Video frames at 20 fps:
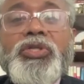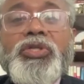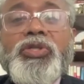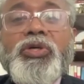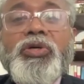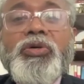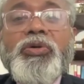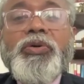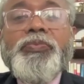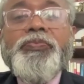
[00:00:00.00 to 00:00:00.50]

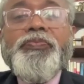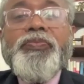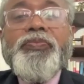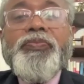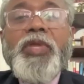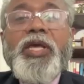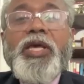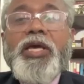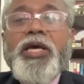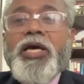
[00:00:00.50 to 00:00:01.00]
So
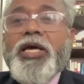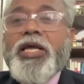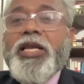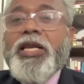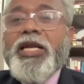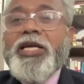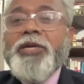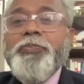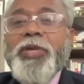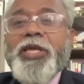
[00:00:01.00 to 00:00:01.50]

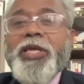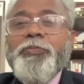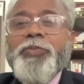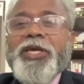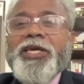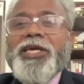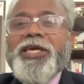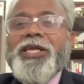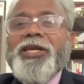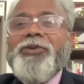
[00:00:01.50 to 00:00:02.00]
let me
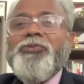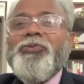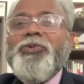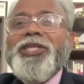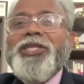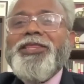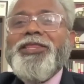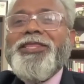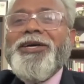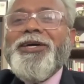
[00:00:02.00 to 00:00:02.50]
begin
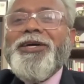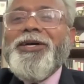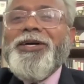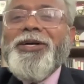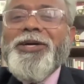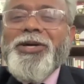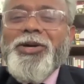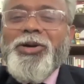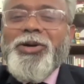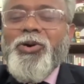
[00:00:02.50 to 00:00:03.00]
with
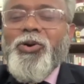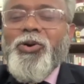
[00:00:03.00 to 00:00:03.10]
the